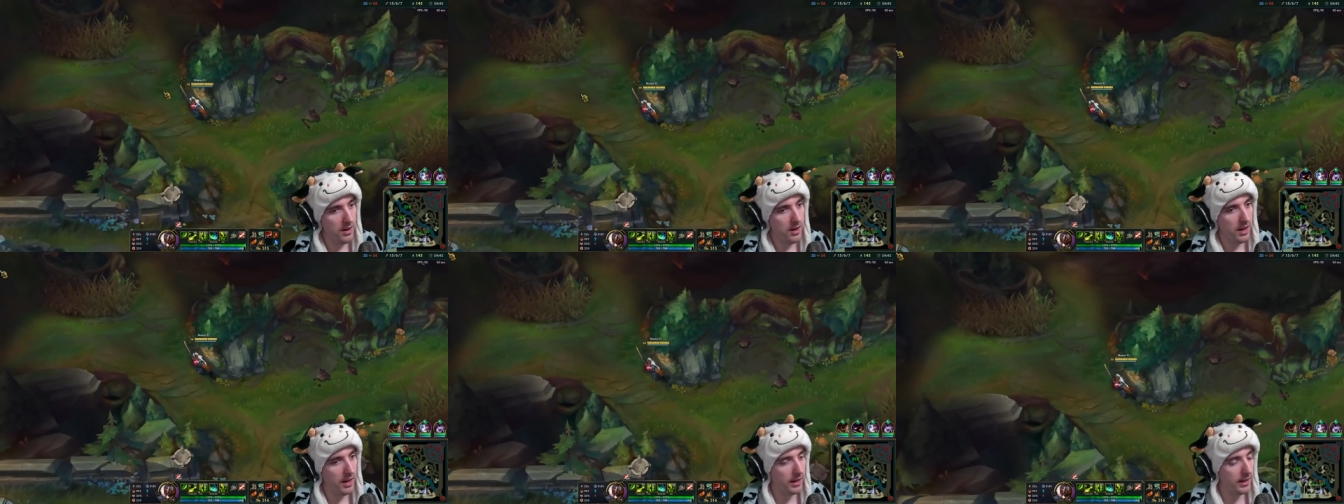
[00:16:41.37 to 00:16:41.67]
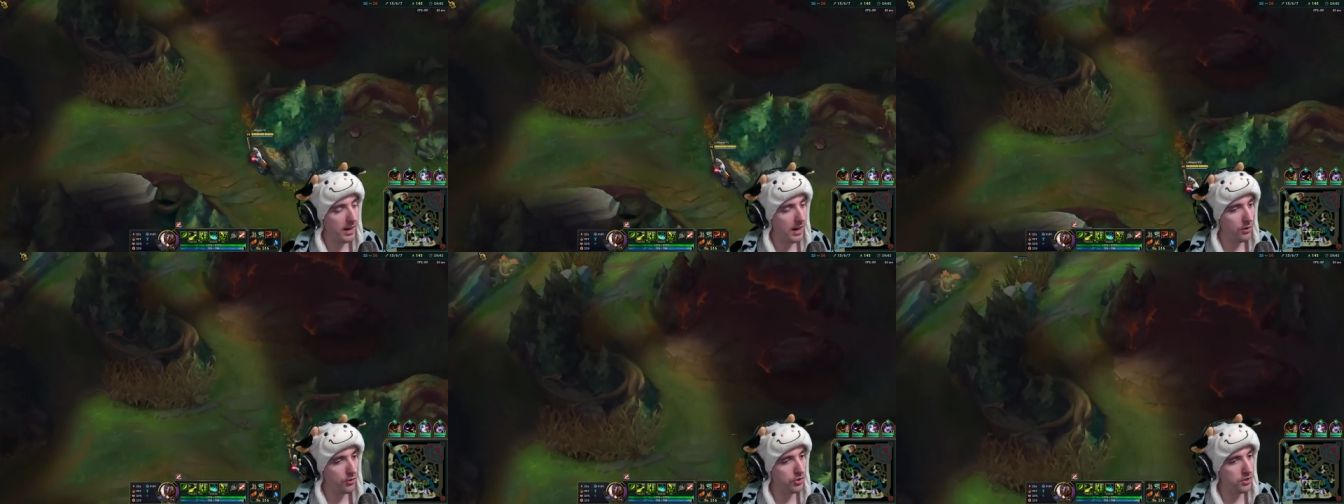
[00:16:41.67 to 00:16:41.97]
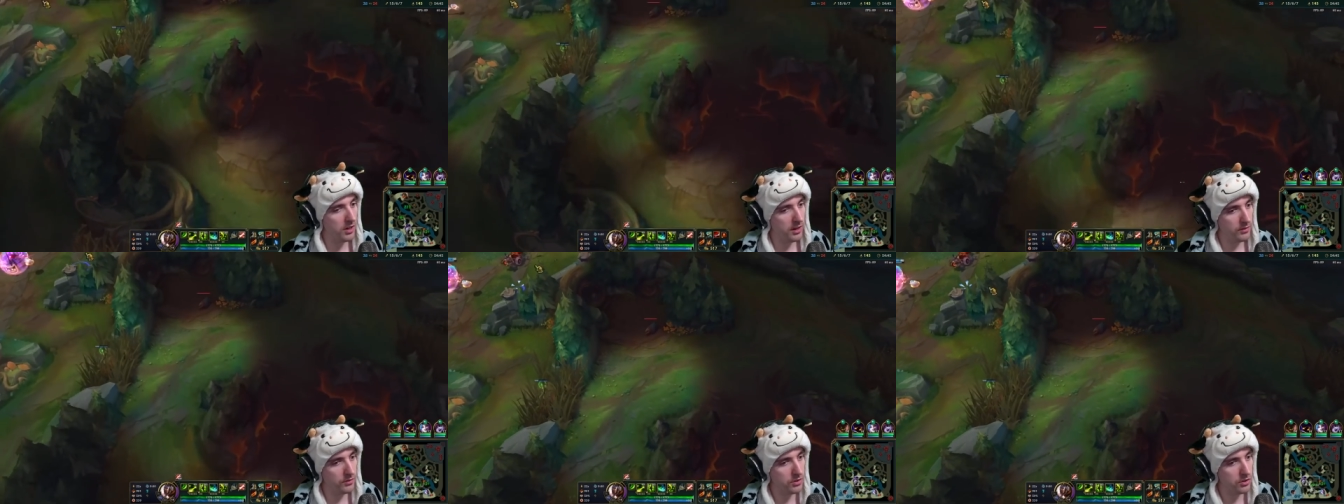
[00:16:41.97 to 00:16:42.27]
And
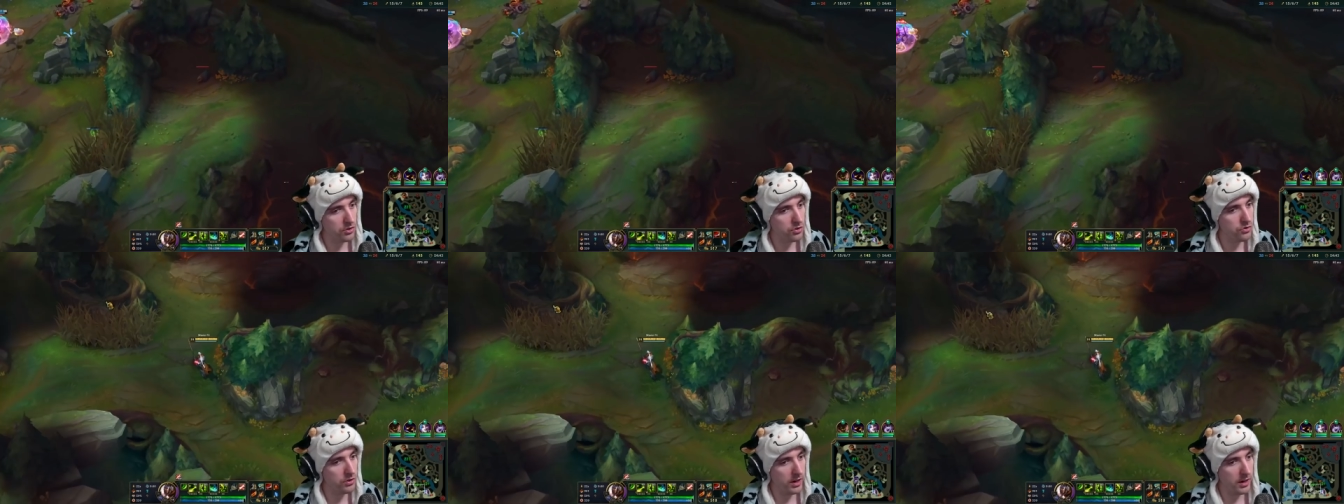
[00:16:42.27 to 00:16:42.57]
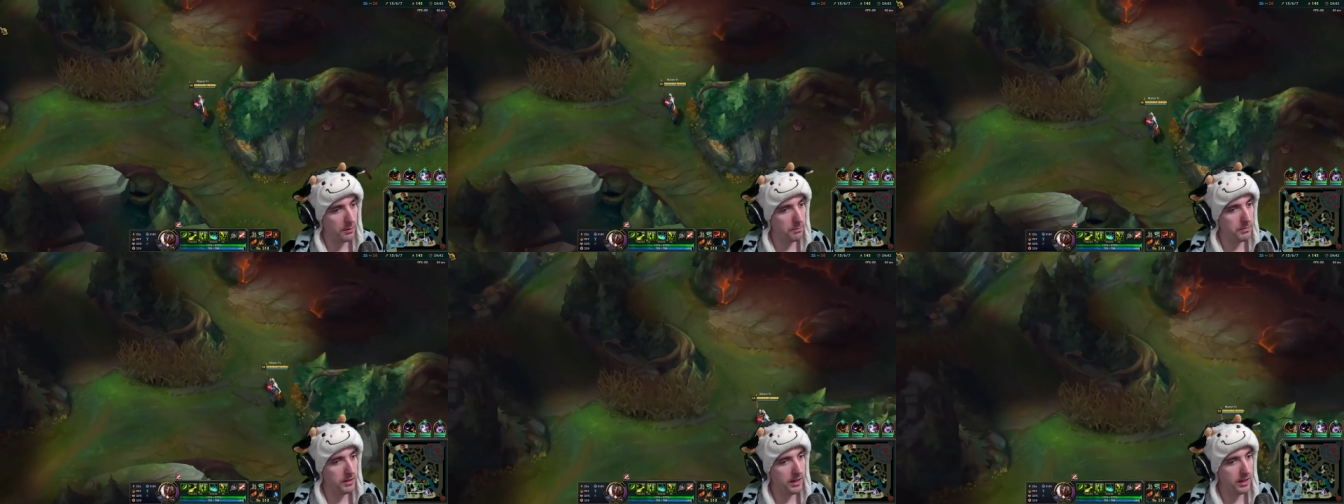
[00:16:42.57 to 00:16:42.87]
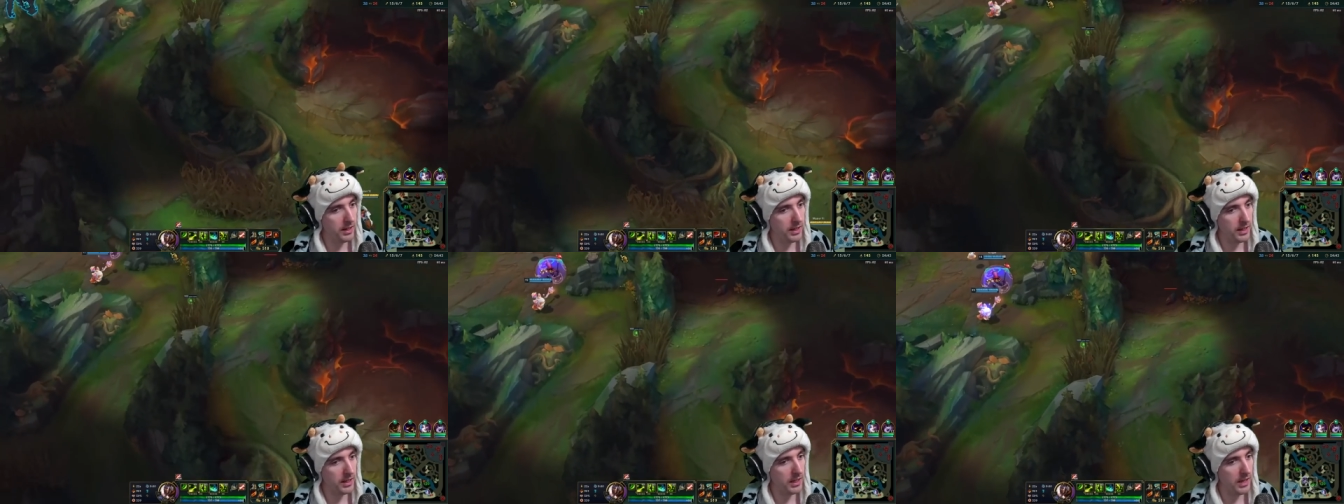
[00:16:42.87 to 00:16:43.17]
outside of just straight up
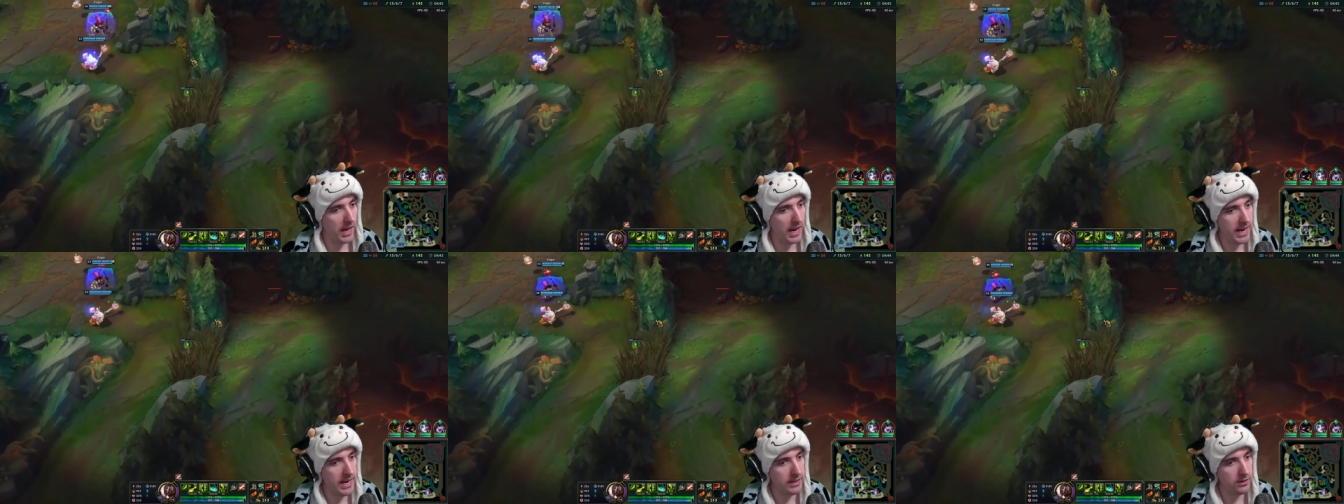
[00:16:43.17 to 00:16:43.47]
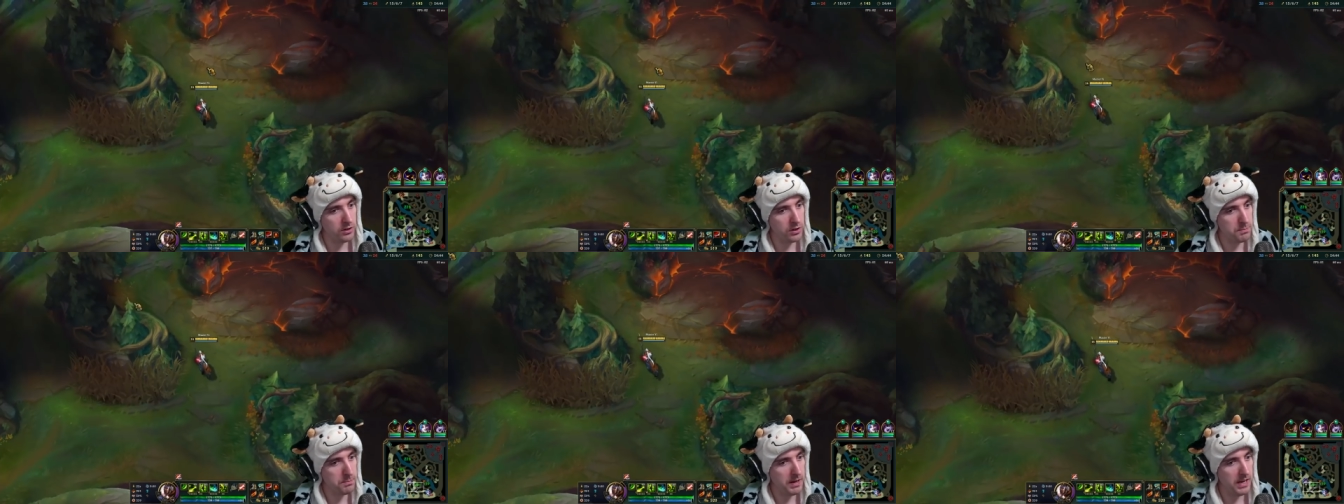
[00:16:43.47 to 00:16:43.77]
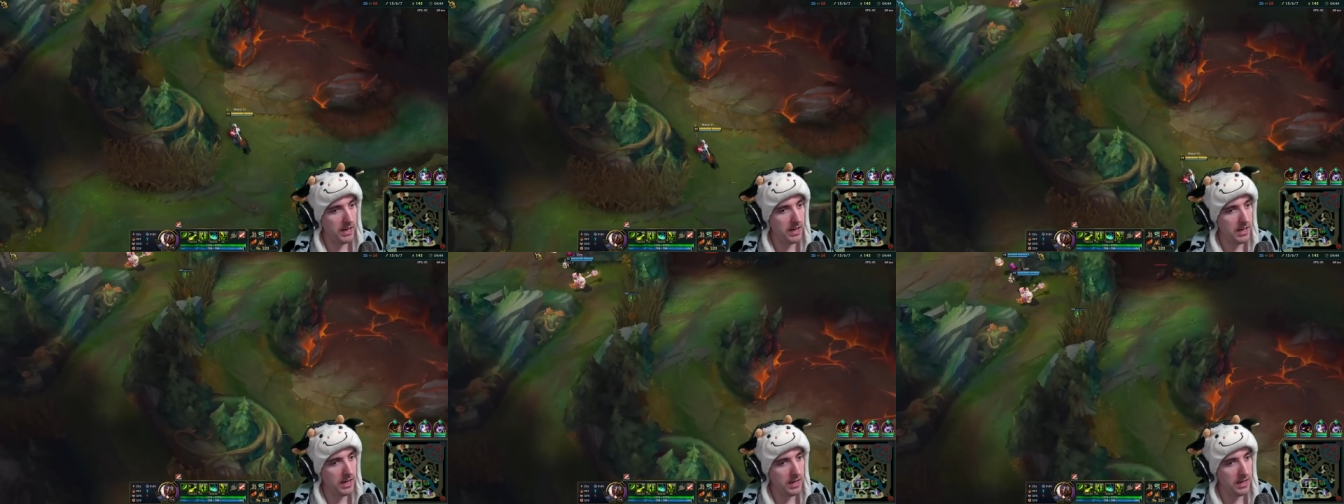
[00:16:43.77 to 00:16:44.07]
getting
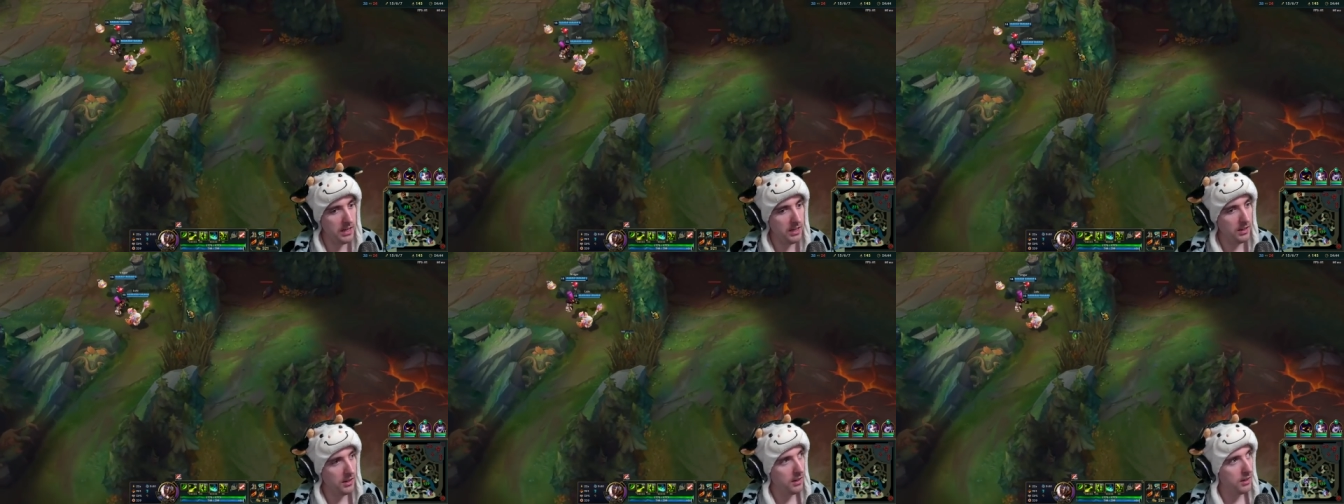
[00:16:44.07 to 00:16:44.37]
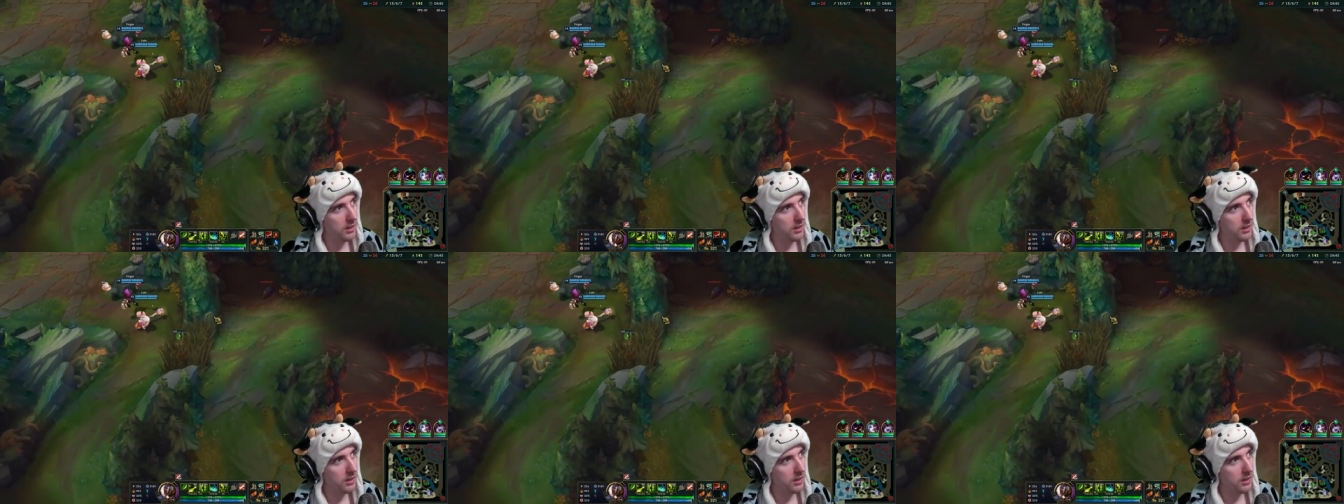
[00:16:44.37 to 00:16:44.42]
HP,